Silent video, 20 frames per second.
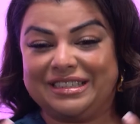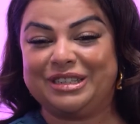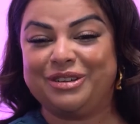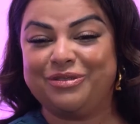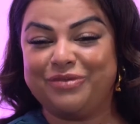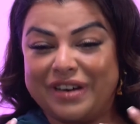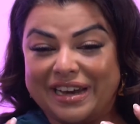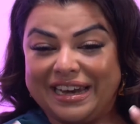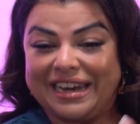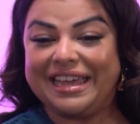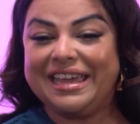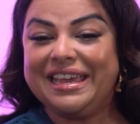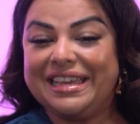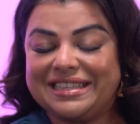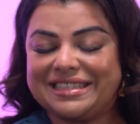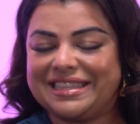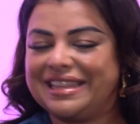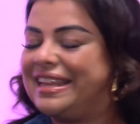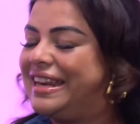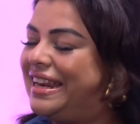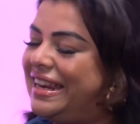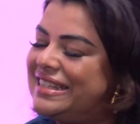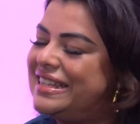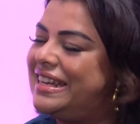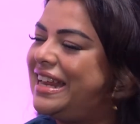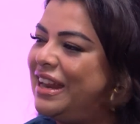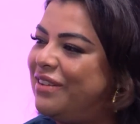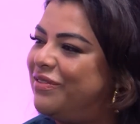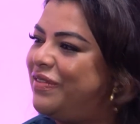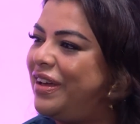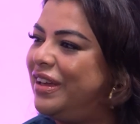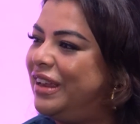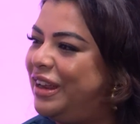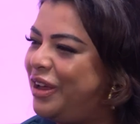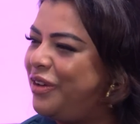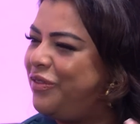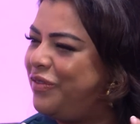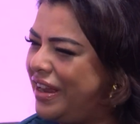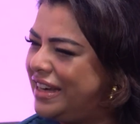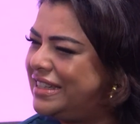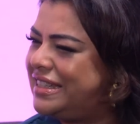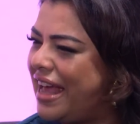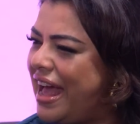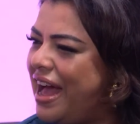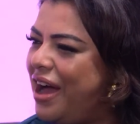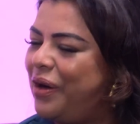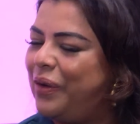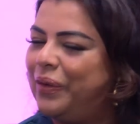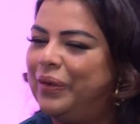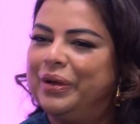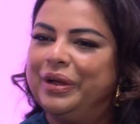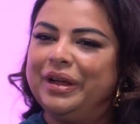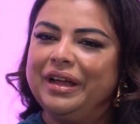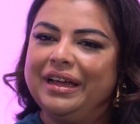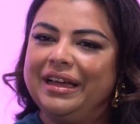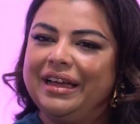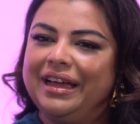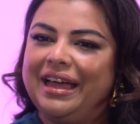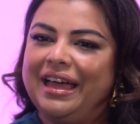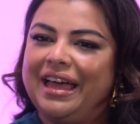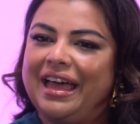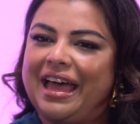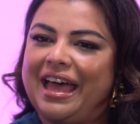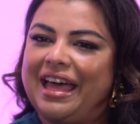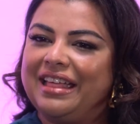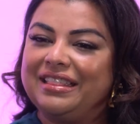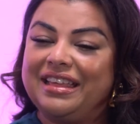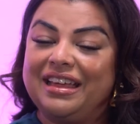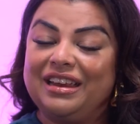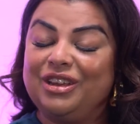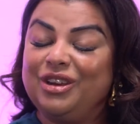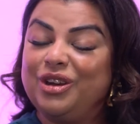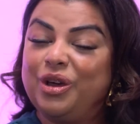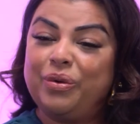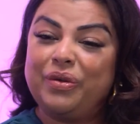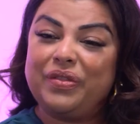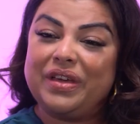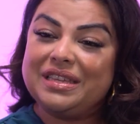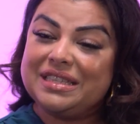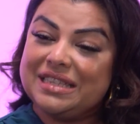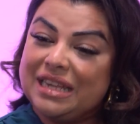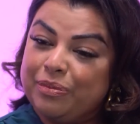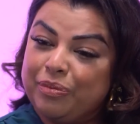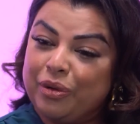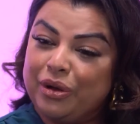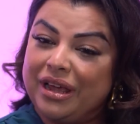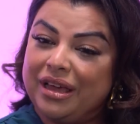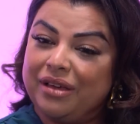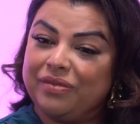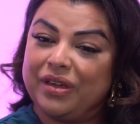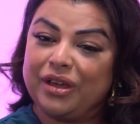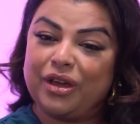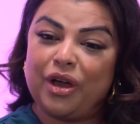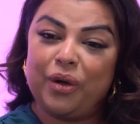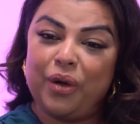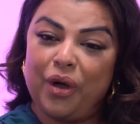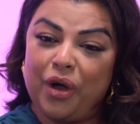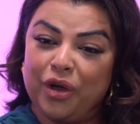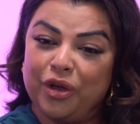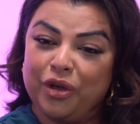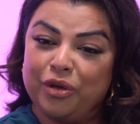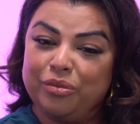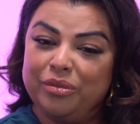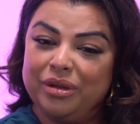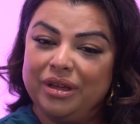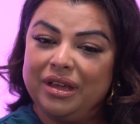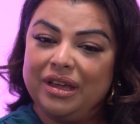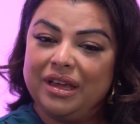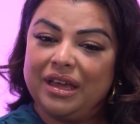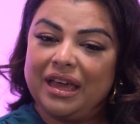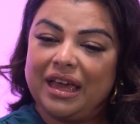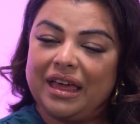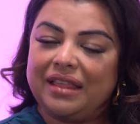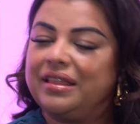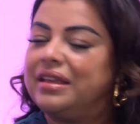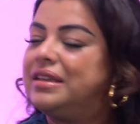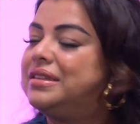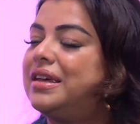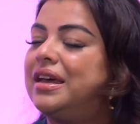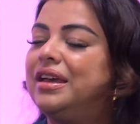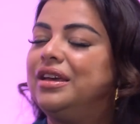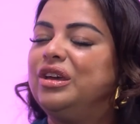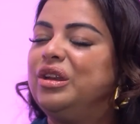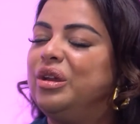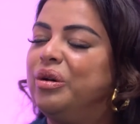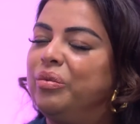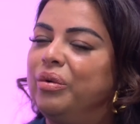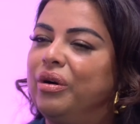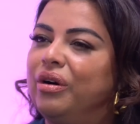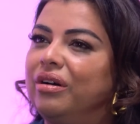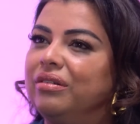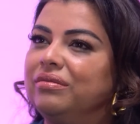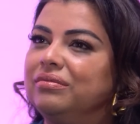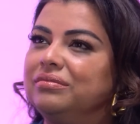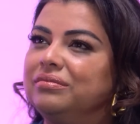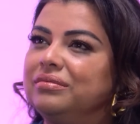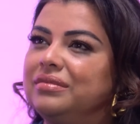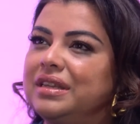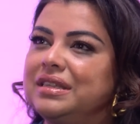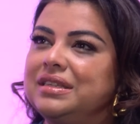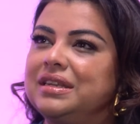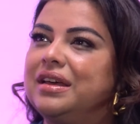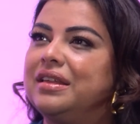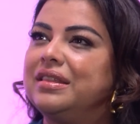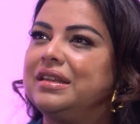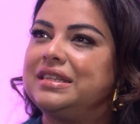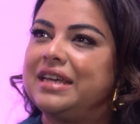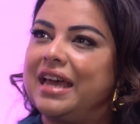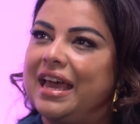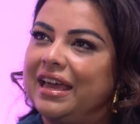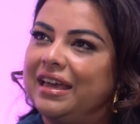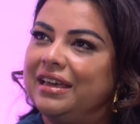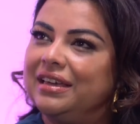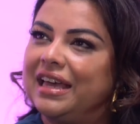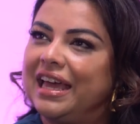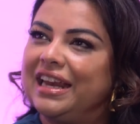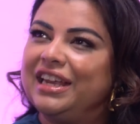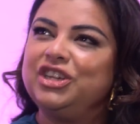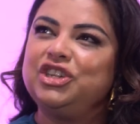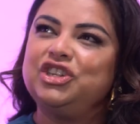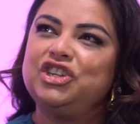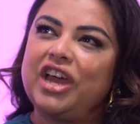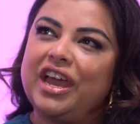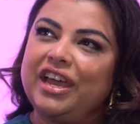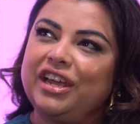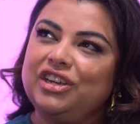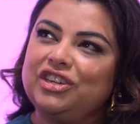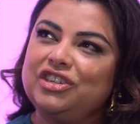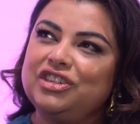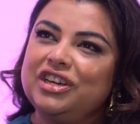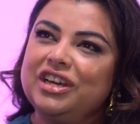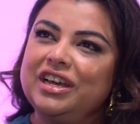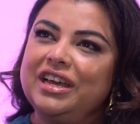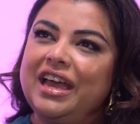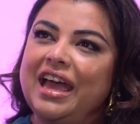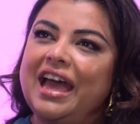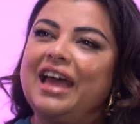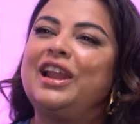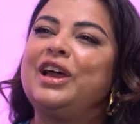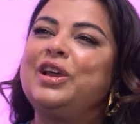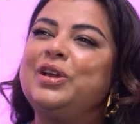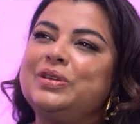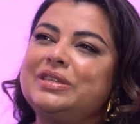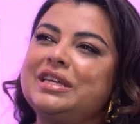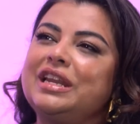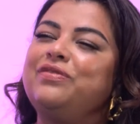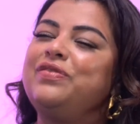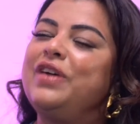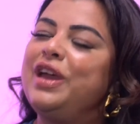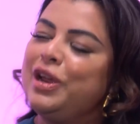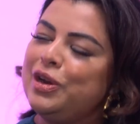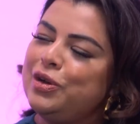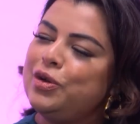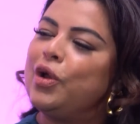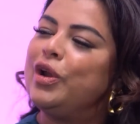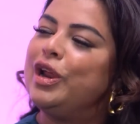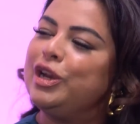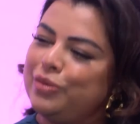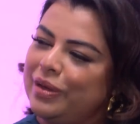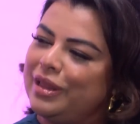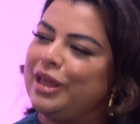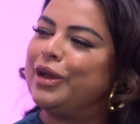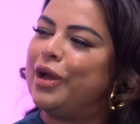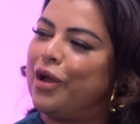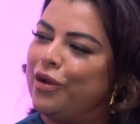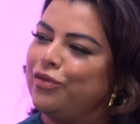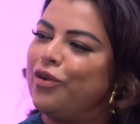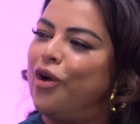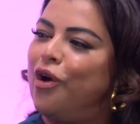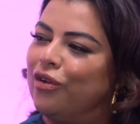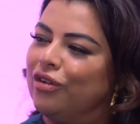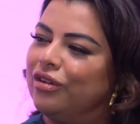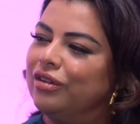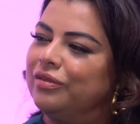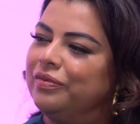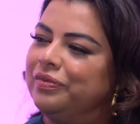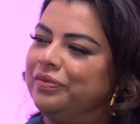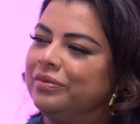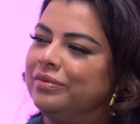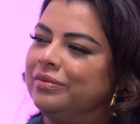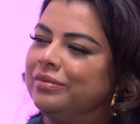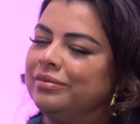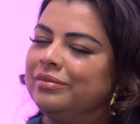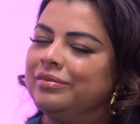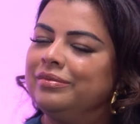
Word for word: to release and they need to let it, you know, vent it out. And then you know what? They sleep on it, they go home and they say, you know what? It's another day and he's changed. And like you said, if they acknowledge where they go wrong. Yes